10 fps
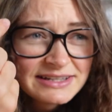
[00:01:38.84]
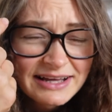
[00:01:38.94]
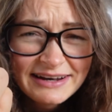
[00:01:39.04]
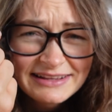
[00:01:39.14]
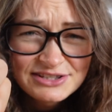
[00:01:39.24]

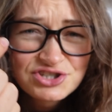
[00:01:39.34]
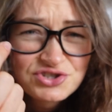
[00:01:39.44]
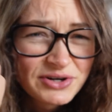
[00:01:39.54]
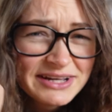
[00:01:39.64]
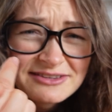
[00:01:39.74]
kind of like the
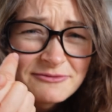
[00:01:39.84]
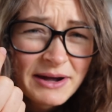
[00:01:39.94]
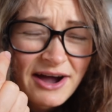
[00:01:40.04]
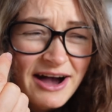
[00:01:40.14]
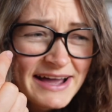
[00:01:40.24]
strength of
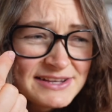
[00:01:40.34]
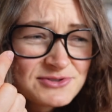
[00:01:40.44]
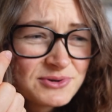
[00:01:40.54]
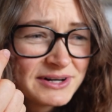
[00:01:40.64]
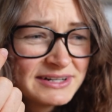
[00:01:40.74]
my eyes
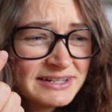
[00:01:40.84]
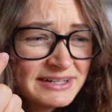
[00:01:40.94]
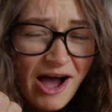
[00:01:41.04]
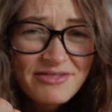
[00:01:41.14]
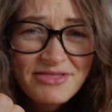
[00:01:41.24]
or
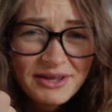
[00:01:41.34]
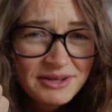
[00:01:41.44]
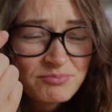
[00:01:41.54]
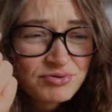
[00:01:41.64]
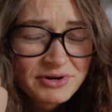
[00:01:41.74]

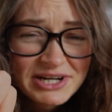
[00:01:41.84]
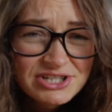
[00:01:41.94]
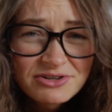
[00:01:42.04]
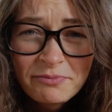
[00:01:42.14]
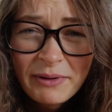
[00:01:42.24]
the
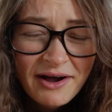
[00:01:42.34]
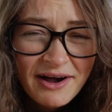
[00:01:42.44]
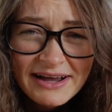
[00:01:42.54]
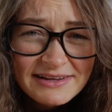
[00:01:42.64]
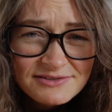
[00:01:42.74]
pressure of my
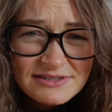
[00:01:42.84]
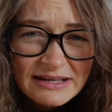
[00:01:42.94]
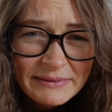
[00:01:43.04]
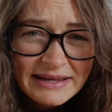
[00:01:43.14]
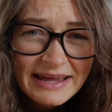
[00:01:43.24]
eyes or
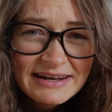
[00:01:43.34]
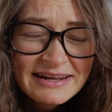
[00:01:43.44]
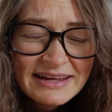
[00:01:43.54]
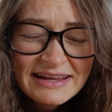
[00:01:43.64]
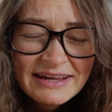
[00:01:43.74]
something, and
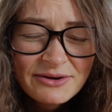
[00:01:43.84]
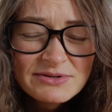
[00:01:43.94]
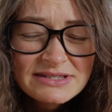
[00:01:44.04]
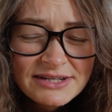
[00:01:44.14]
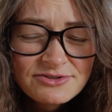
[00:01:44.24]
it
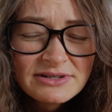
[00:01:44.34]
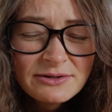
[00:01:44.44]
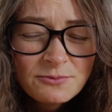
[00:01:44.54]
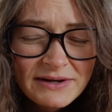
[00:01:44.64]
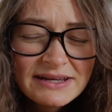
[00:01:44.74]
was literally the
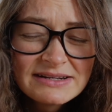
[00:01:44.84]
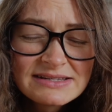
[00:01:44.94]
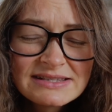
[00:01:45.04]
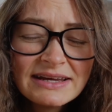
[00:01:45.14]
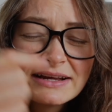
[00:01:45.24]
weirdest
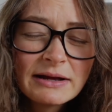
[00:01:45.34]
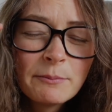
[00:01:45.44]
thing.